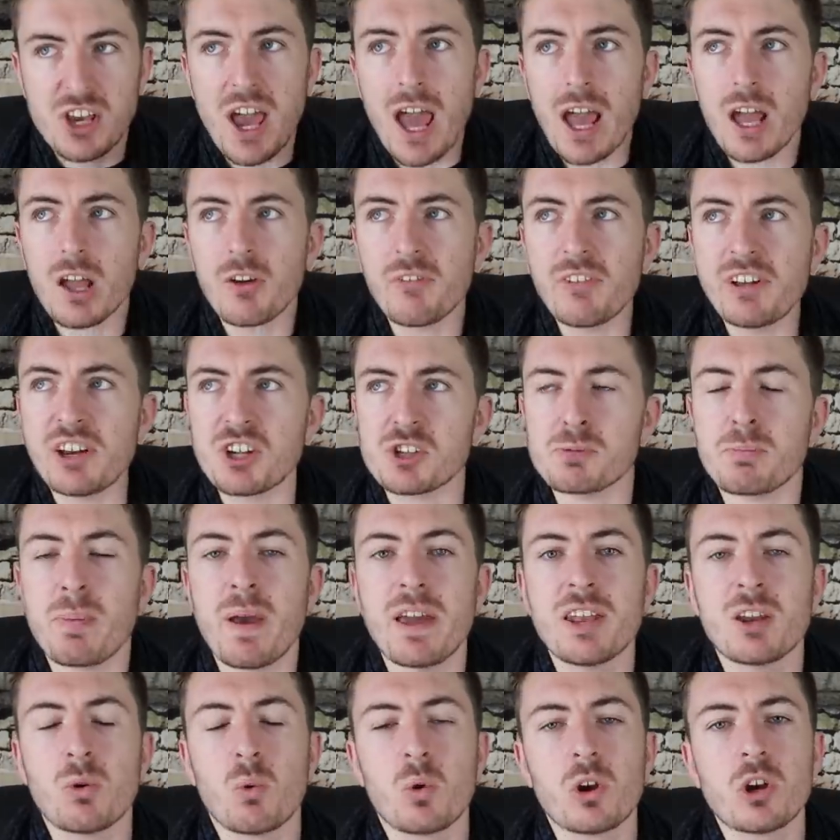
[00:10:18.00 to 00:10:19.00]
Jack Grealish
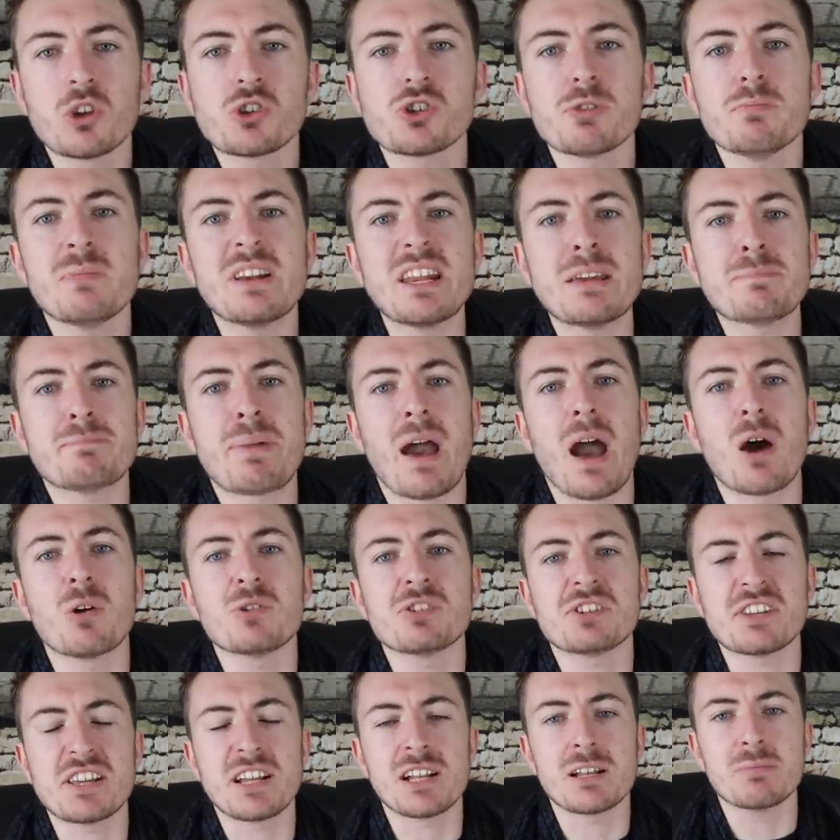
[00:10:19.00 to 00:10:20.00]
penned a 100 million
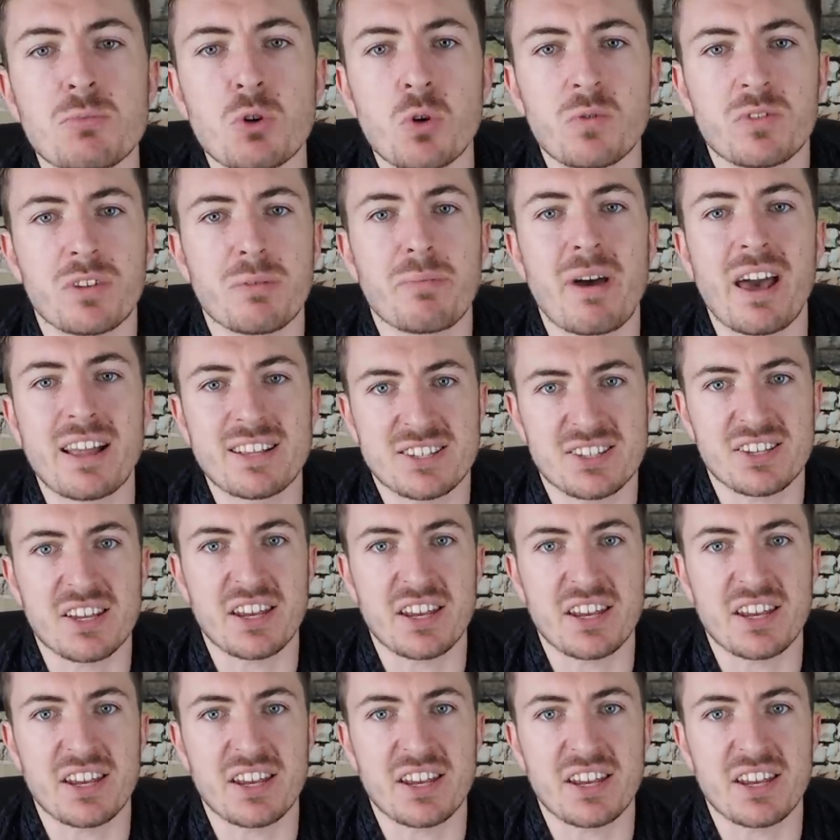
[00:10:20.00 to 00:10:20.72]
pound deal move to Man